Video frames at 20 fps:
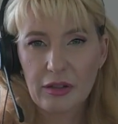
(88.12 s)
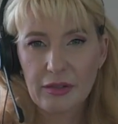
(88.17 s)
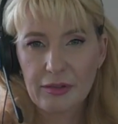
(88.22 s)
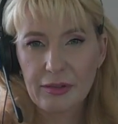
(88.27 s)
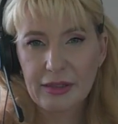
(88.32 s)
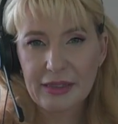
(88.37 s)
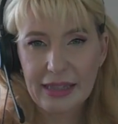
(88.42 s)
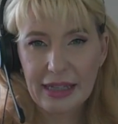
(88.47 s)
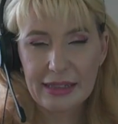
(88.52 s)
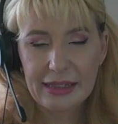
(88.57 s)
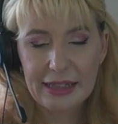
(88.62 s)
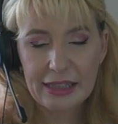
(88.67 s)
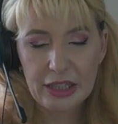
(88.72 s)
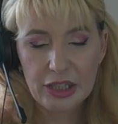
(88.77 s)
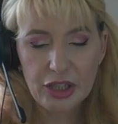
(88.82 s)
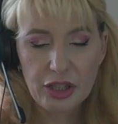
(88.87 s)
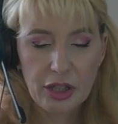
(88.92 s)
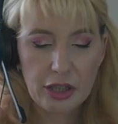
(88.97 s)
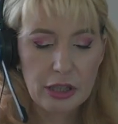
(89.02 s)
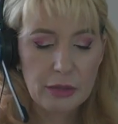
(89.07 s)
exactly
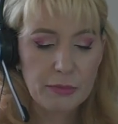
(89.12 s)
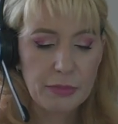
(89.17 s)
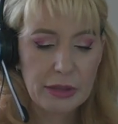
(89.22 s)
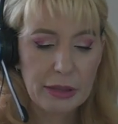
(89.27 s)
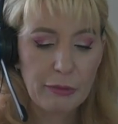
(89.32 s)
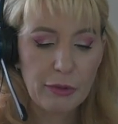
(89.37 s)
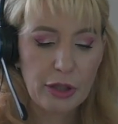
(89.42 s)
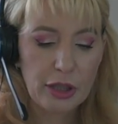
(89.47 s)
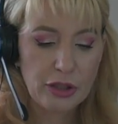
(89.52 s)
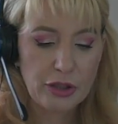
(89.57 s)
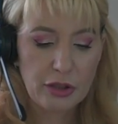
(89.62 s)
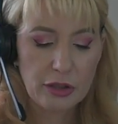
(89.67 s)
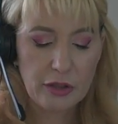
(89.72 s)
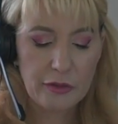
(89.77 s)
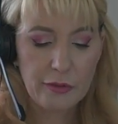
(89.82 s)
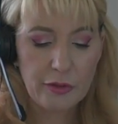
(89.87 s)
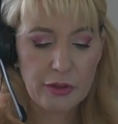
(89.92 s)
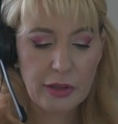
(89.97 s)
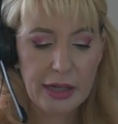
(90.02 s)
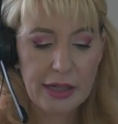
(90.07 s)
conjunct, but they were conjunct a
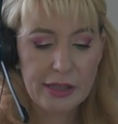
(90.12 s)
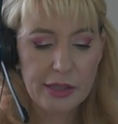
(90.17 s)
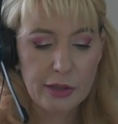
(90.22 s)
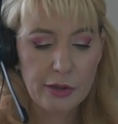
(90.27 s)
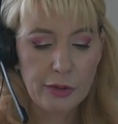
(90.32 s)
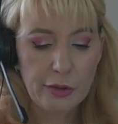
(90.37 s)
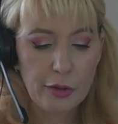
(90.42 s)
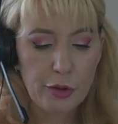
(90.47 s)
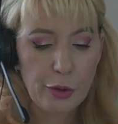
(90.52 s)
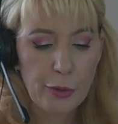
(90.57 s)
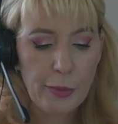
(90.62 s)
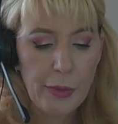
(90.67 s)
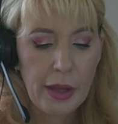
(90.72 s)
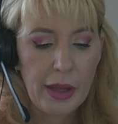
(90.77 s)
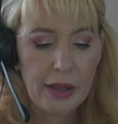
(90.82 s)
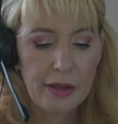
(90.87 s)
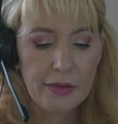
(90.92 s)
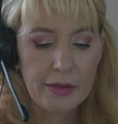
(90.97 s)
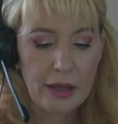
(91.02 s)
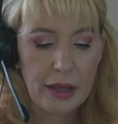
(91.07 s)
few days ago.
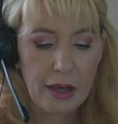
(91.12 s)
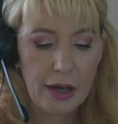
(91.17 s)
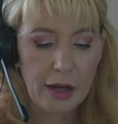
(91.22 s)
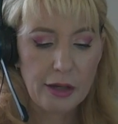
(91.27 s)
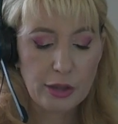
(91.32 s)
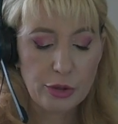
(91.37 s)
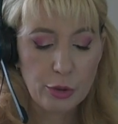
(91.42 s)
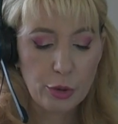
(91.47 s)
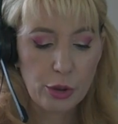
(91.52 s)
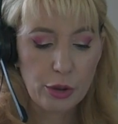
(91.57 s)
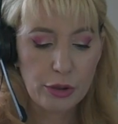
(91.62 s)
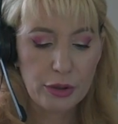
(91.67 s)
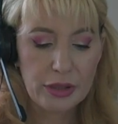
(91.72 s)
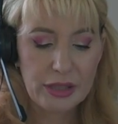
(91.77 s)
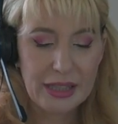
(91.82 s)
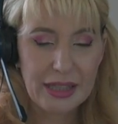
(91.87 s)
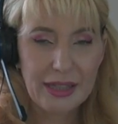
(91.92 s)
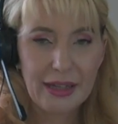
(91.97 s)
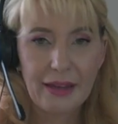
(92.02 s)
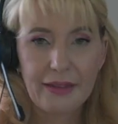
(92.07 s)
They are still close
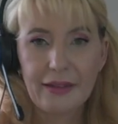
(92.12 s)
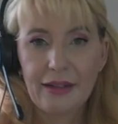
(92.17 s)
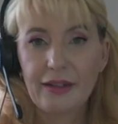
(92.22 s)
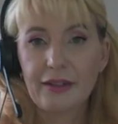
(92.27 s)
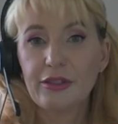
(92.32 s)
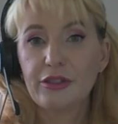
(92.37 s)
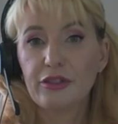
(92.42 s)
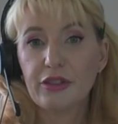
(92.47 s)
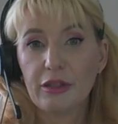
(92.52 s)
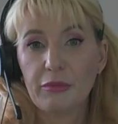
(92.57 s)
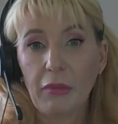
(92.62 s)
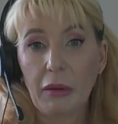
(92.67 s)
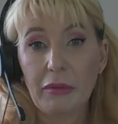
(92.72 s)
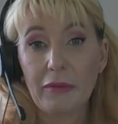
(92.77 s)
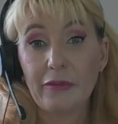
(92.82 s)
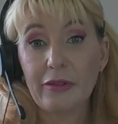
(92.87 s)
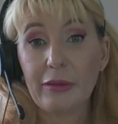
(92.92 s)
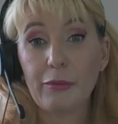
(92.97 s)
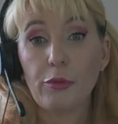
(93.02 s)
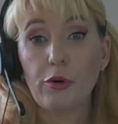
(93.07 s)
together, so you might be
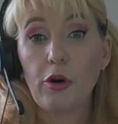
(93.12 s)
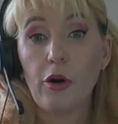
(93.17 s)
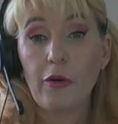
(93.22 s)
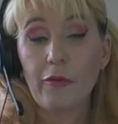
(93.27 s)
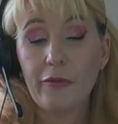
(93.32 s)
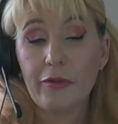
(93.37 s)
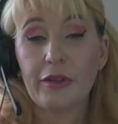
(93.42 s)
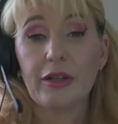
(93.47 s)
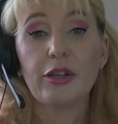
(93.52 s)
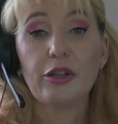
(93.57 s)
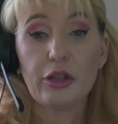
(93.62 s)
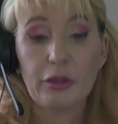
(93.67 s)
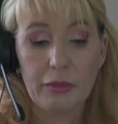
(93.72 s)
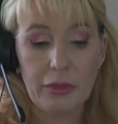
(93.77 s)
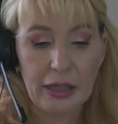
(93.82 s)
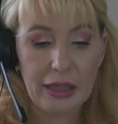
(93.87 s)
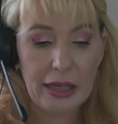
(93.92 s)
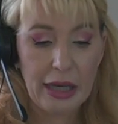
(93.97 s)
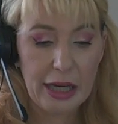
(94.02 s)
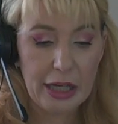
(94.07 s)
feeling more confident in your
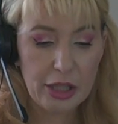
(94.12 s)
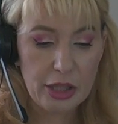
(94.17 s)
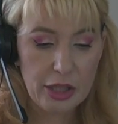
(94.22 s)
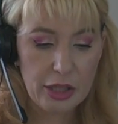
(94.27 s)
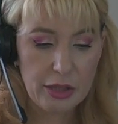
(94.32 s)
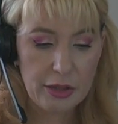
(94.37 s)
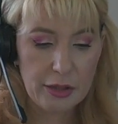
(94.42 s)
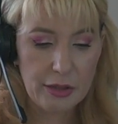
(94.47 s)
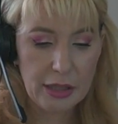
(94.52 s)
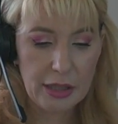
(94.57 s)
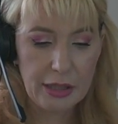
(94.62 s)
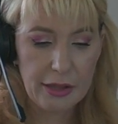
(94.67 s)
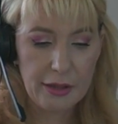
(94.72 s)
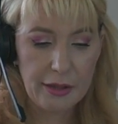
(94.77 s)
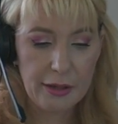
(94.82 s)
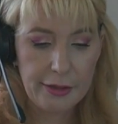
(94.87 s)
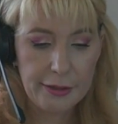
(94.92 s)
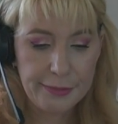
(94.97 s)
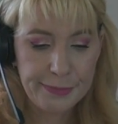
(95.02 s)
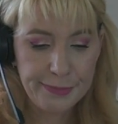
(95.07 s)
communication
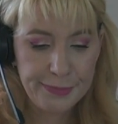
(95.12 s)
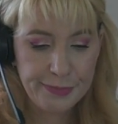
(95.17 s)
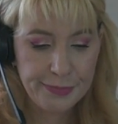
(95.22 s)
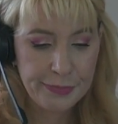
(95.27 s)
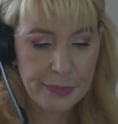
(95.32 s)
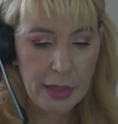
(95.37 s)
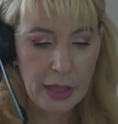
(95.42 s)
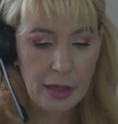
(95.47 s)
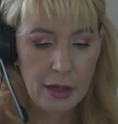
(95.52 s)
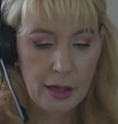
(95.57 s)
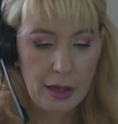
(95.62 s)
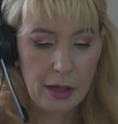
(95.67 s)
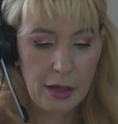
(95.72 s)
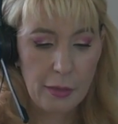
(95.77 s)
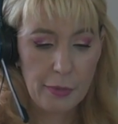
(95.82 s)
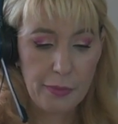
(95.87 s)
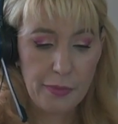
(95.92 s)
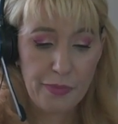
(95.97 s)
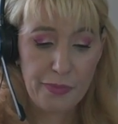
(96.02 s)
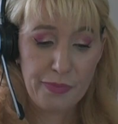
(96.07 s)
here.
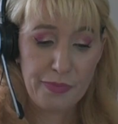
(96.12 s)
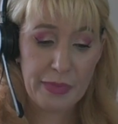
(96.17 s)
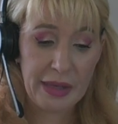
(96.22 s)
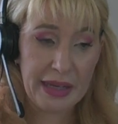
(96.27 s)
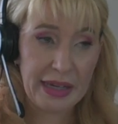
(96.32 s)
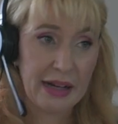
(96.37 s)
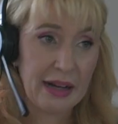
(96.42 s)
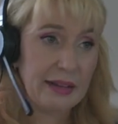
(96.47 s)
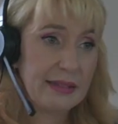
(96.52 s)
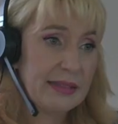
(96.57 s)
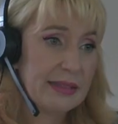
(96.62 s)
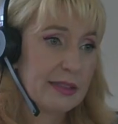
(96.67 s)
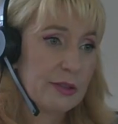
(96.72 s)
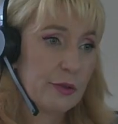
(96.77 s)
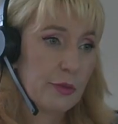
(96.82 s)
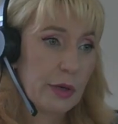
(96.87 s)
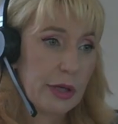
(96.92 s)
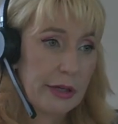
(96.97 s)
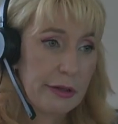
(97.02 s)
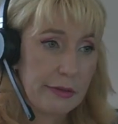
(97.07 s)
They are
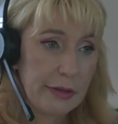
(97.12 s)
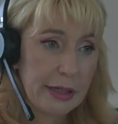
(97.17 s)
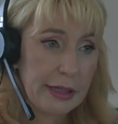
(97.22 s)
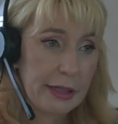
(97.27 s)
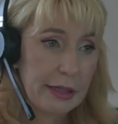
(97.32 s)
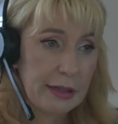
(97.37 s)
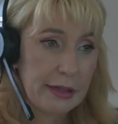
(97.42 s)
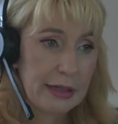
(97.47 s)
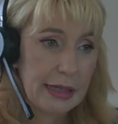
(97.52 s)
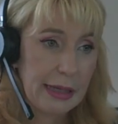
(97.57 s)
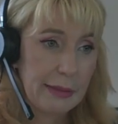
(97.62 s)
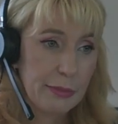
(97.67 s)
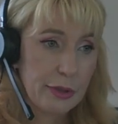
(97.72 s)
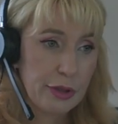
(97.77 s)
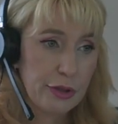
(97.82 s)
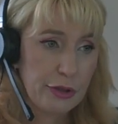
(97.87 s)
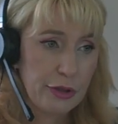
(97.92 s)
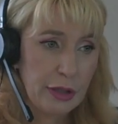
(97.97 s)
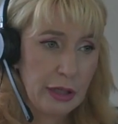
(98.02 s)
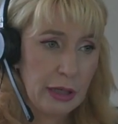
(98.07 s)
squaring
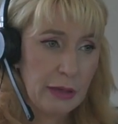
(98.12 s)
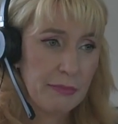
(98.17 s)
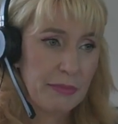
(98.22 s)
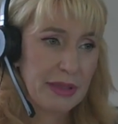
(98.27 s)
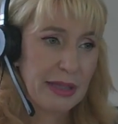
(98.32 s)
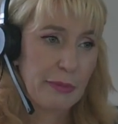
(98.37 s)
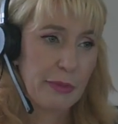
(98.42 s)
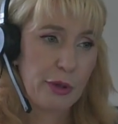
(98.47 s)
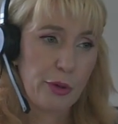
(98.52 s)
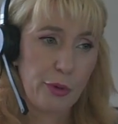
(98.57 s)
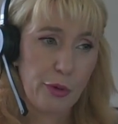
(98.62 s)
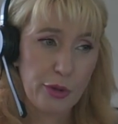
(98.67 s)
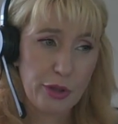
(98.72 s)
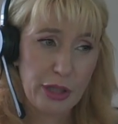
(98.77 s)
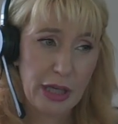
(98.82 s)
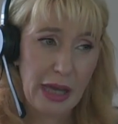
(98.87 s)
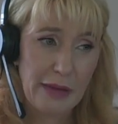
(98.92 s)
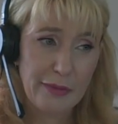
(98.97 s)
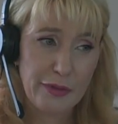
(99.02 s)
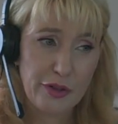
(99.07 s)
Neptune, but then we also
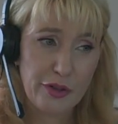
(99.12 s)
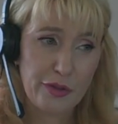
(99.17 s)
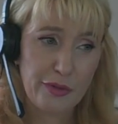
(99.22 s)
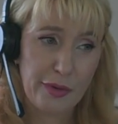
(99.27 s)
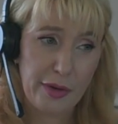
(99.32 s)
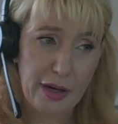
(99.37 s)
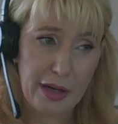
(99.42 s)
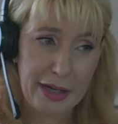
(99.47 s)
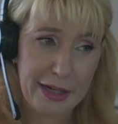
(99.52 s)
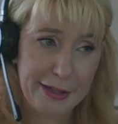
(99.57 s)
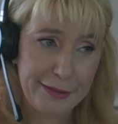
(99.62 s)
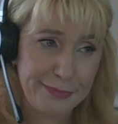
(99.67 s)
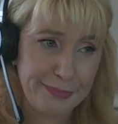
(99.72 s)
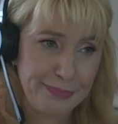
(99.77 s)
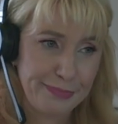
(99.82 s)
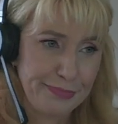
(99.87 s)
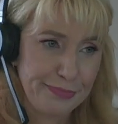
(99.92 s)
have a trine